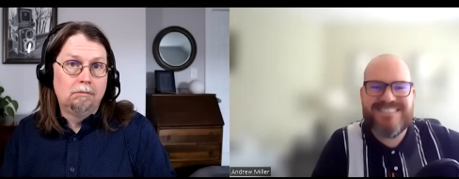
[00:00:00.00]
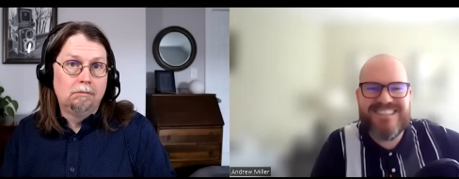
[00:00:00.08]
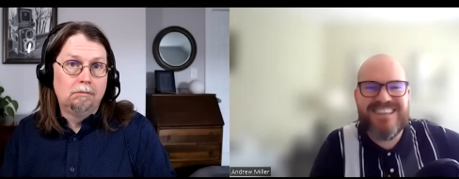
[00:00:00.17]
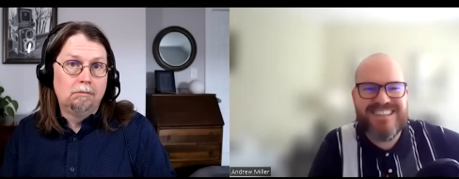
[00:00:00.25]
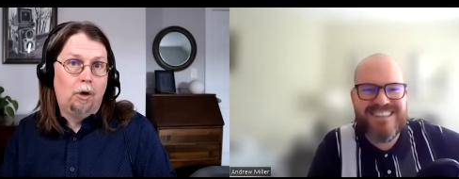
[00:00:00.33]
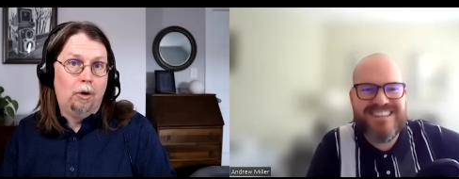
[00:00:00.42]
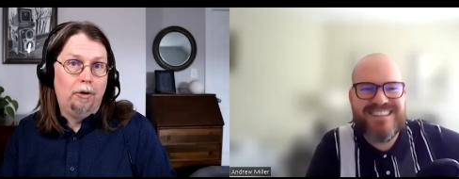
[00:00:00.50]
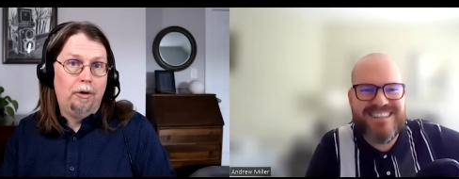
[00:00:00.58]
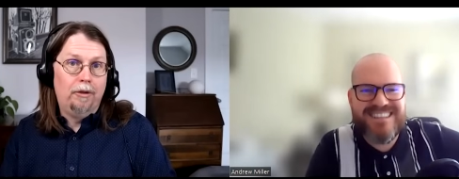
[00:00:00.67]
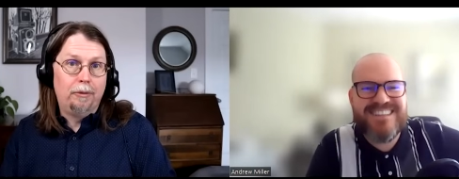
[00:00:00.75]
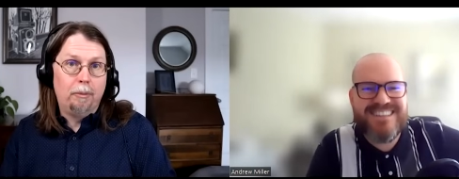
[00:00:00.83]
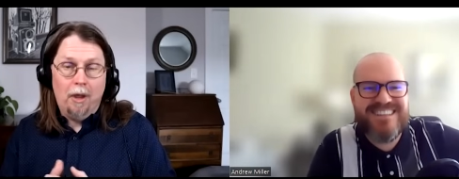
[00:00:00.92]
Speaker 1: earlier
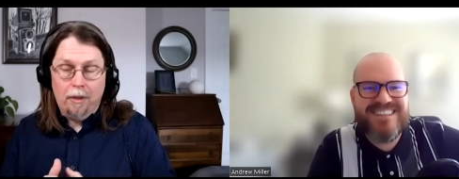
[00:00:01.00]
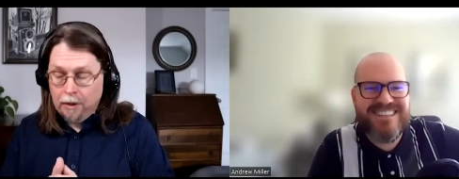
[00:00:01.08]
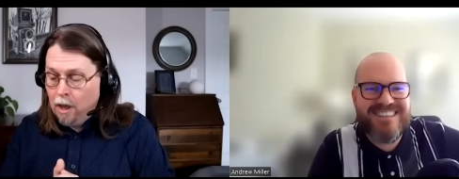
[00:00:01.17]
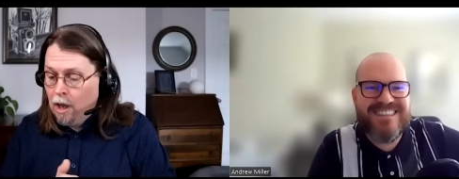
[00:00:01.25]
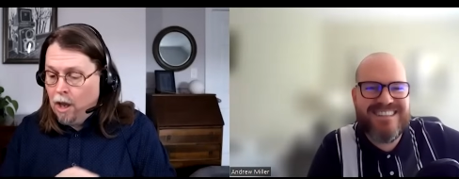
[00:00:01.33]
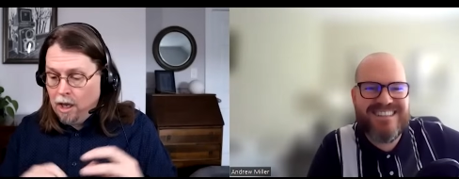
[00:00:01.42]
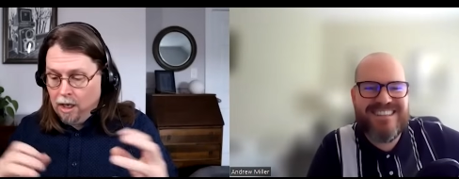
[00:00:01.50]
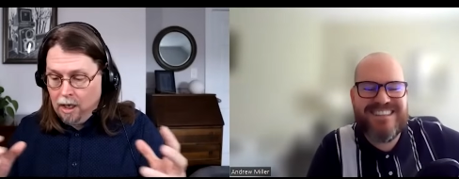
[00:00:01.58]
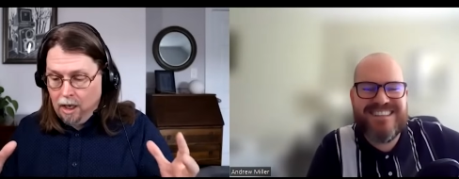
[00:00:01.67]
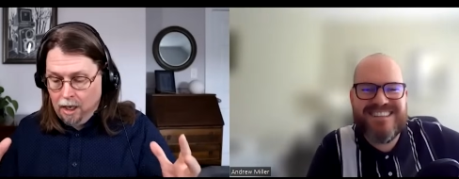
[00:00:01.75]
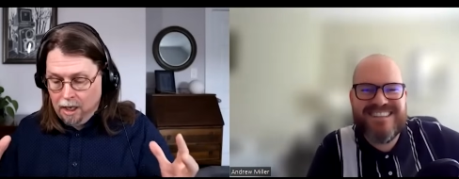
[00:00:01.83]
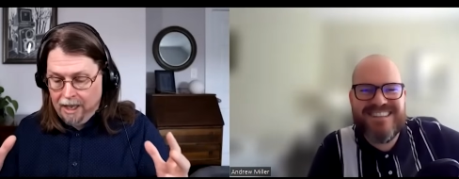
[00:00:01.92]
this month.
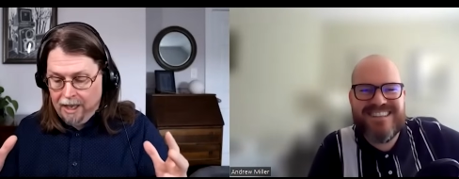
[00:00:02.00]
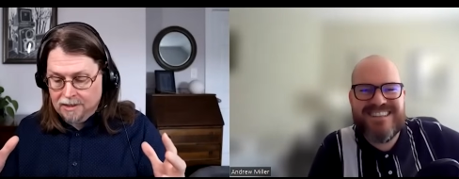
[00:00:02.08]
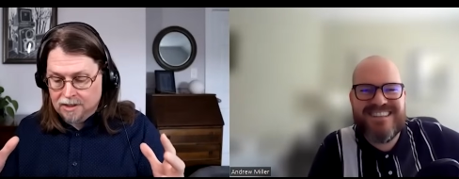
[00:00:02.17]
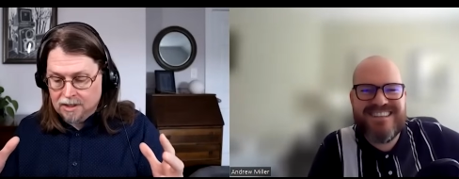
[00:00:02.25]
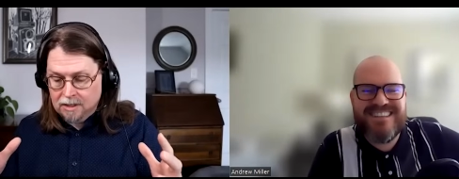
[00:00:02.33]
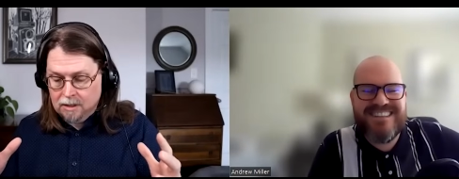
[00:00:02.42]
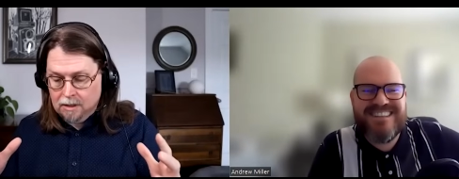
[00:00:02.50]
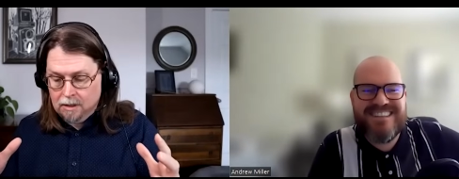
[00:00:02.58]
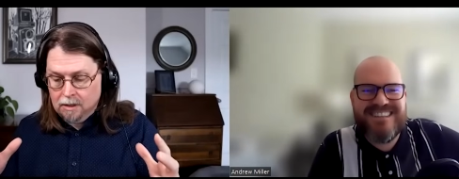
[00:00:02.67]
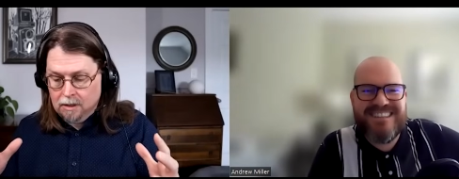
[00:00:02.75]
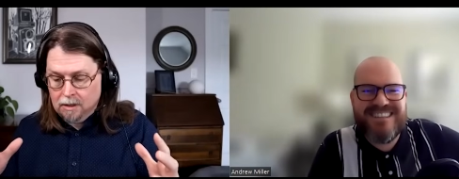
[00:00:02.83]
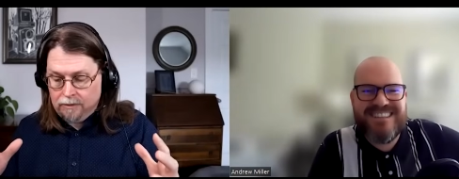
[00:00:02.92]
And
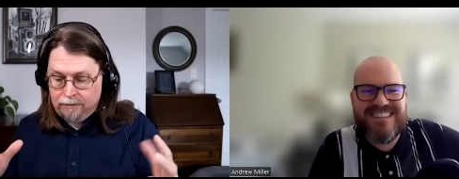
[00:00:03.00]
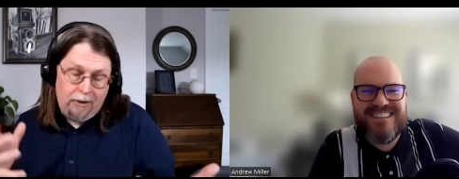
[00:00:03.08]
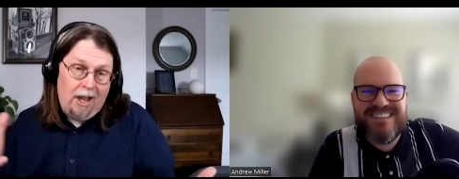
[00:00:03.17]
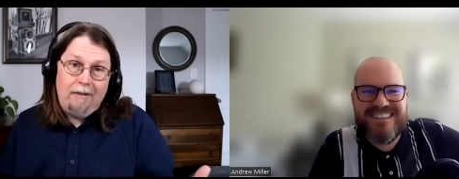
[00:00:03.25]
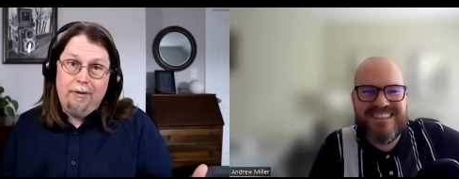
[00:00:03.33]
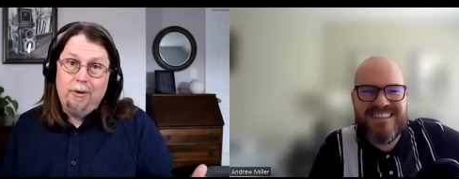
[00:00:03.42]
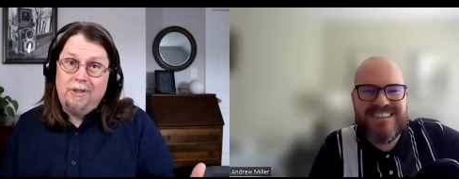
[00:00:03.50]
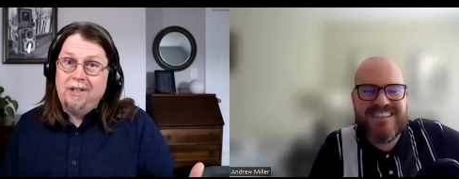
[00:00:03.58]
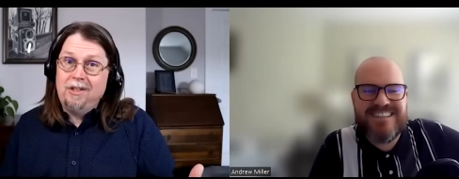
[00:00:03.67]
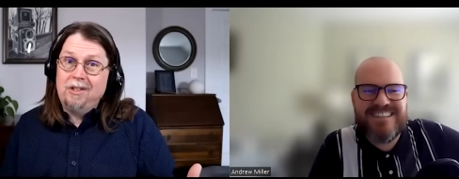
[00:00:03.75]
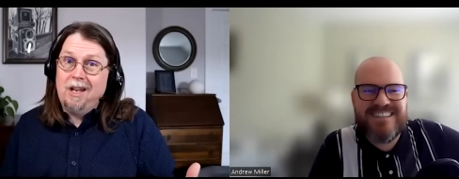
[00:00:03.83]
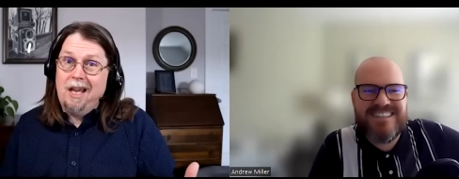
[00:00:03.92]
for a lot of folks, that's
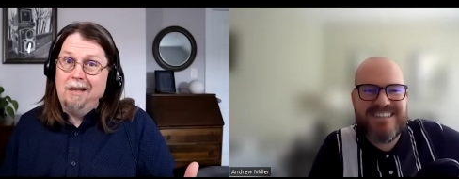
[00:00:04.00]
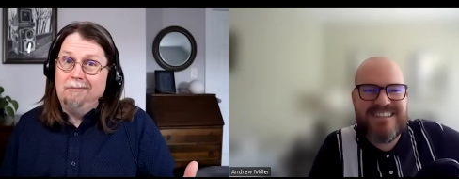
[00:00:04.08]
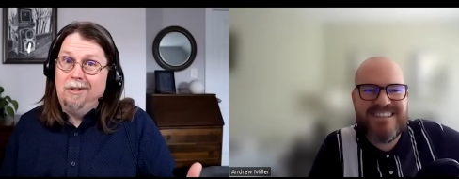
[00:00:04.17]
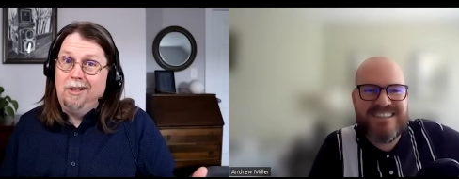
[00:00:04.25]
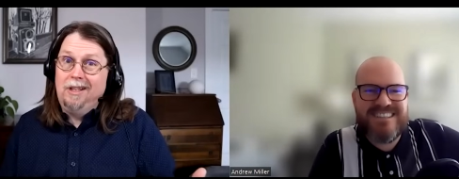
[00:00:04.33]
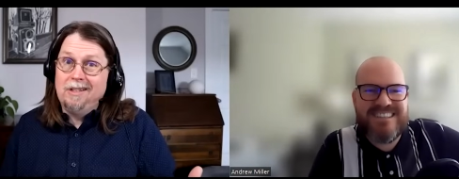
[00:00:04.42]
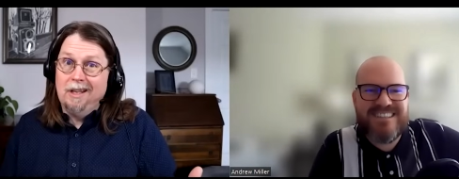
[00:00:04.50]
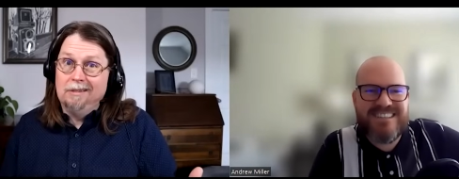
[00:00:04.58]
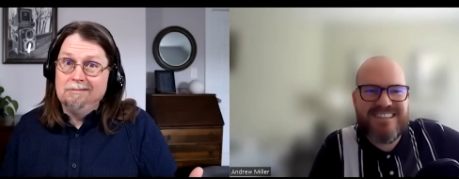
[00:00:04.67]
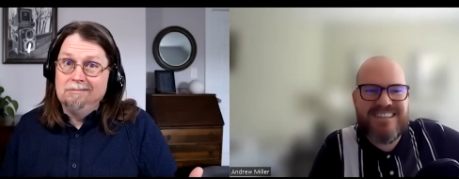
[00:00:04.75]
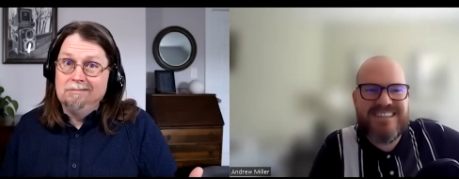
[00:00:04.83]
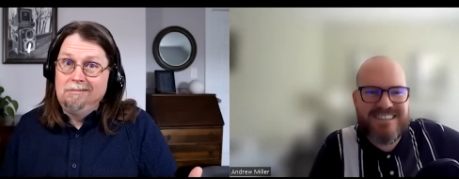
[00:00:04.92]
just not realistic,
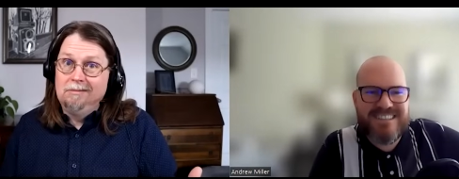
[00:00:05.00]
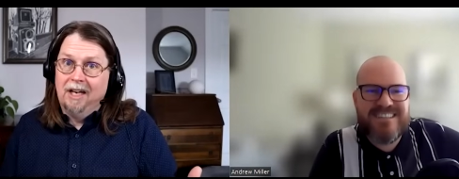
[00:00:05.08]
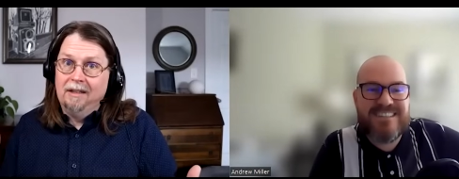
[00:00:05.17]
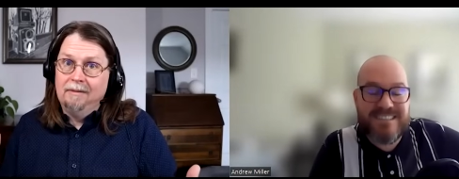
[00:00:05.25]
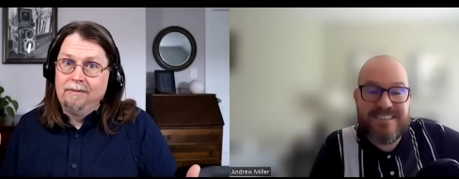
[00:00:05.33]
right?